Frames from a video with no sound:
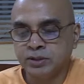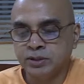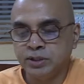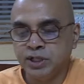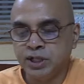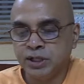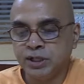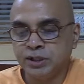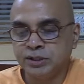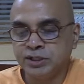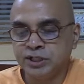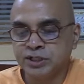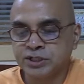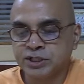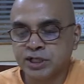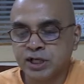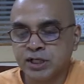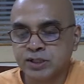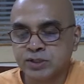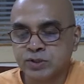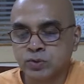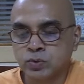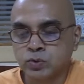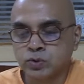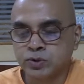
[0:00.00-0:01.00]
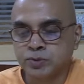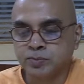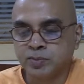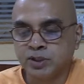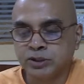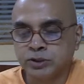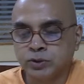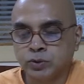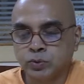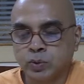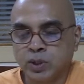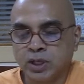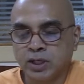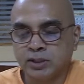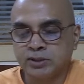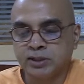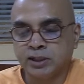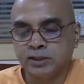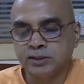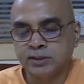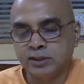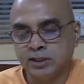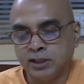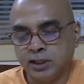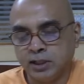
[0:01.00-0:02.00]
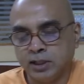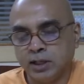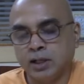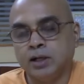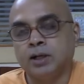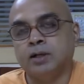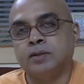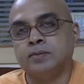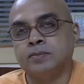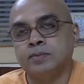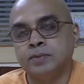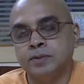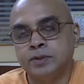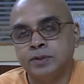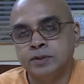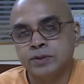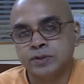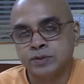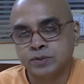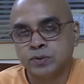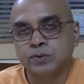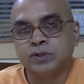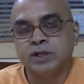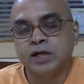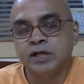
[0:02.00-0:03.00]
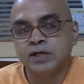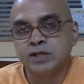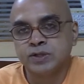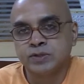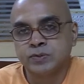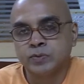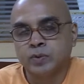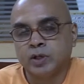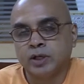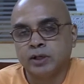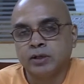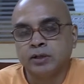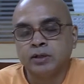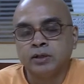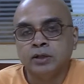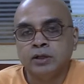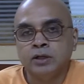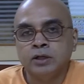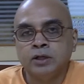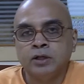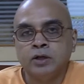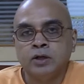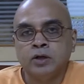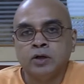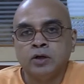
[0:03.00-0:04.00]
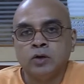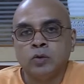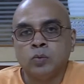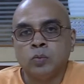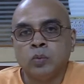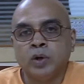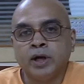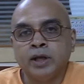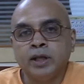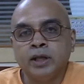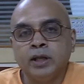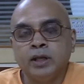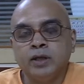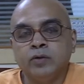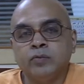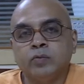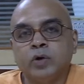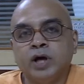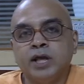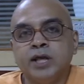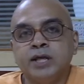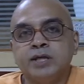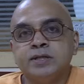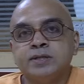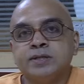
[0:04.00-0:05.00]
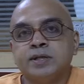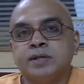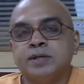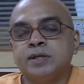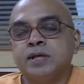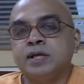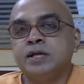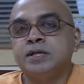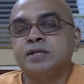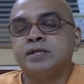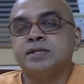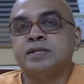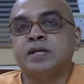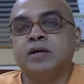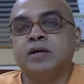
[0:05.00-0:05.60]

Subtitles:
niratishaya sukshmatvat antaha. So that is what. Why is it? It